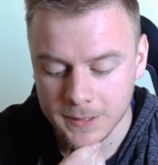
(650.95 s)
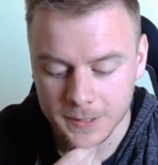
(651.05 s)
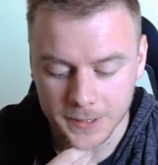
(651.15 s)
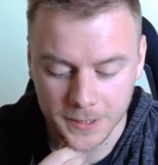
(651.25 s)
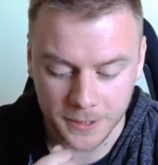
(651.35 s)

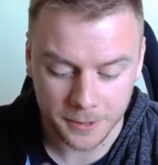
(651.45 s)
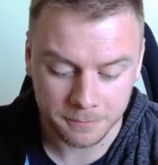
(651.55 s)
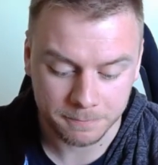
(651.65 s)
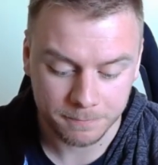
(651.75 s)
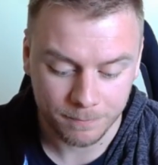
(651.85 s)

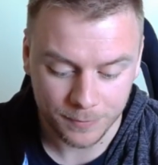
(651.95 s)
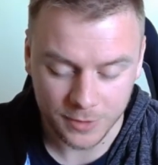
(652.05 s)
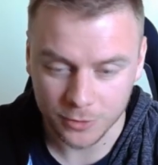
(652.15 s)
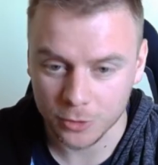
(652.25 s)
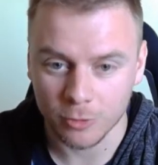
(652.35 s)
Um,
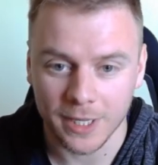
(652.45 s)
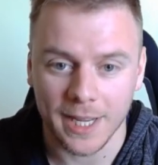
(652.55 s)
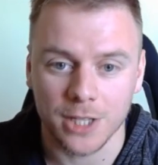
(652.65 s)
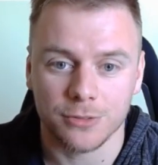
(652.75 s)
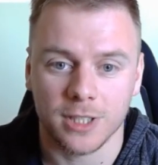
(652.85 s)
it's a great
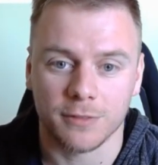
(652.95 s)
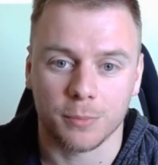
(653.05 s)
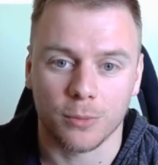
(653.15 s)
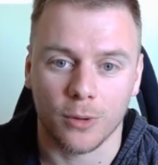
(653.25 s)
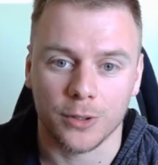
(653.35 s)
entry level
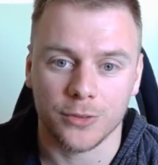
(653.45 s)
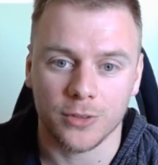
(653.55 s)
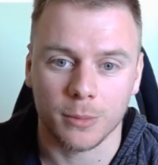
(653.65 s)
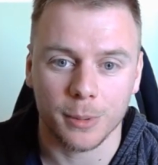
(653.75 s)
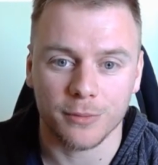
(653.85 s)
price. I'm
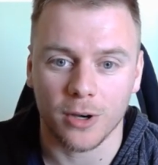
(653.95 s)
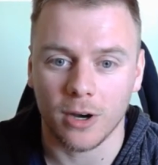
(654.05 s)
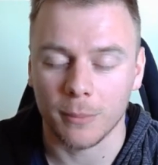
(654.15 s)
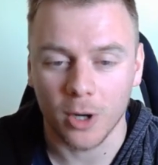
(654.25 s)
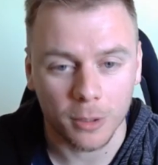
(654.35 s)
a bit of a,
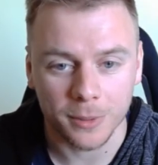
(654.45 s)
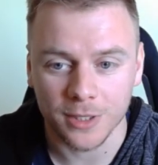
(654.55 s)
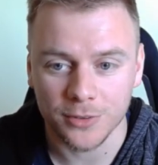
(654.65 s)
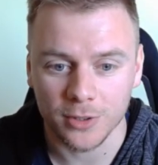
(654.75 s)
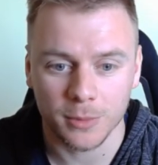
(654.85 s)
I'm a
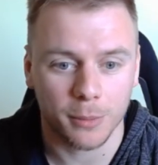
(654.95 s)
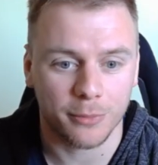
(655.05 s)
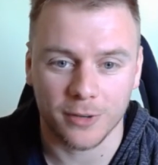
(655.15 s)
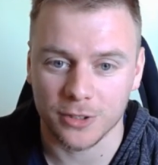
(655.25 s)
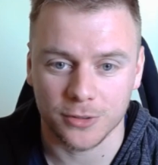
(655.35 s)
hobbyist. I'm not a
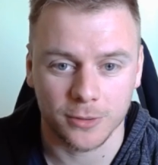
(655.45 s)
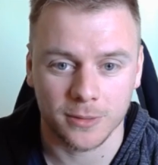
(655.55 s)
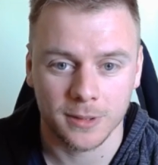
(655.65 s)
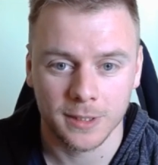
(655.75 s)
professional.